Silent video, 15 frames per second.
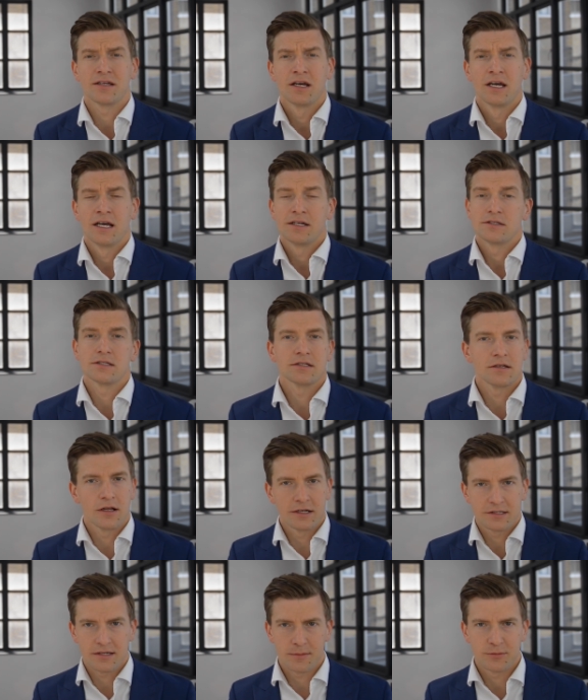It doesn't
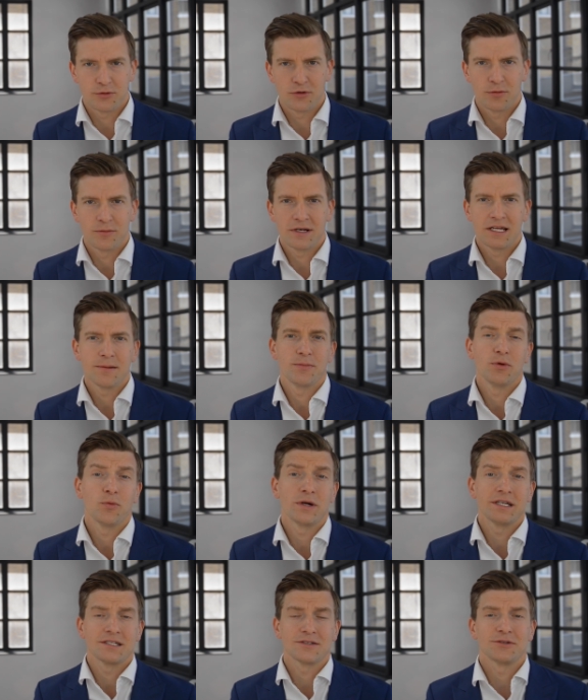light up normally, but
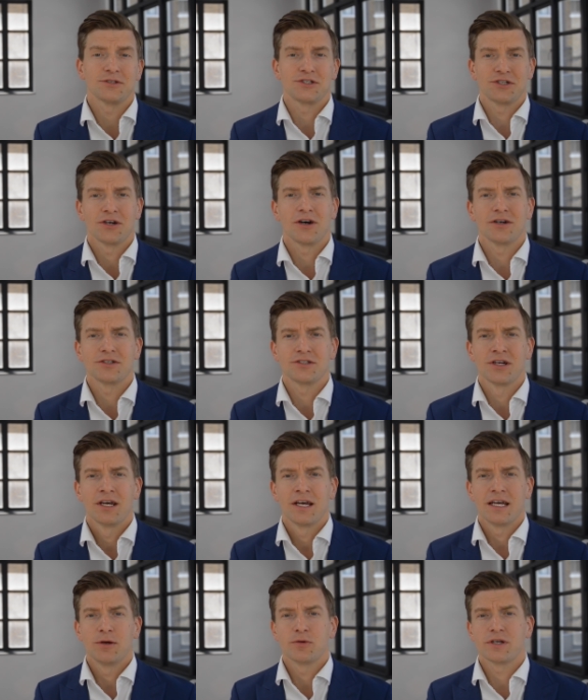when it's on charge,
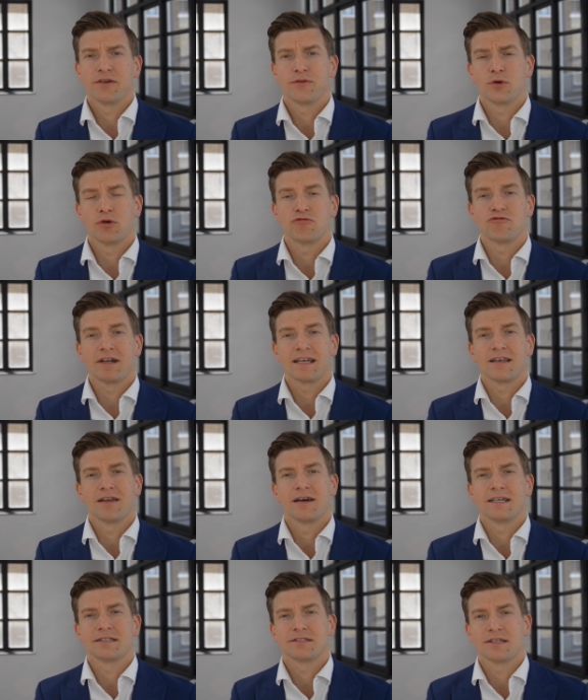it will give you a red
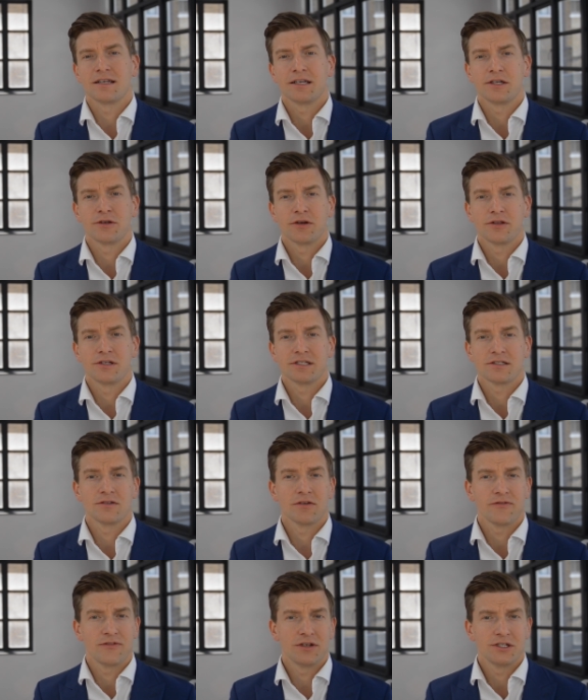light to let you know that it's
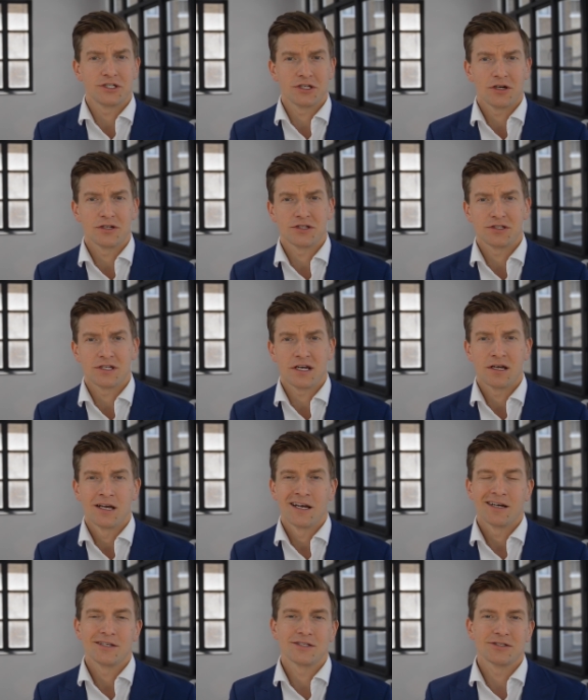not fully charged yet.
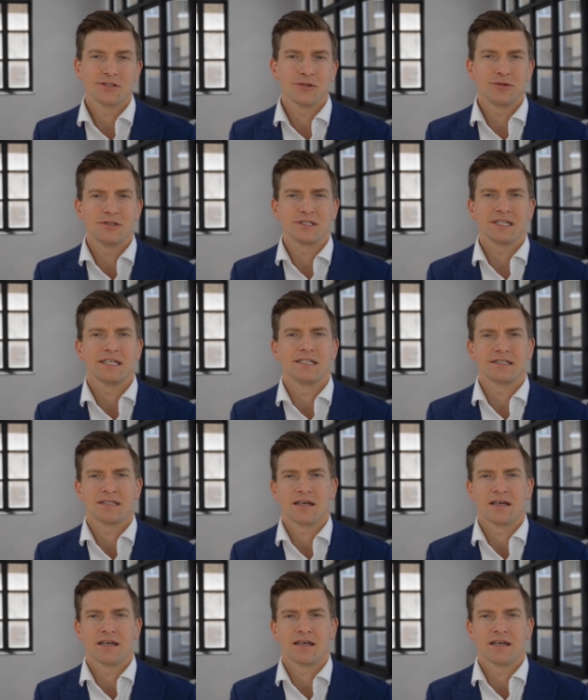As soon as it hits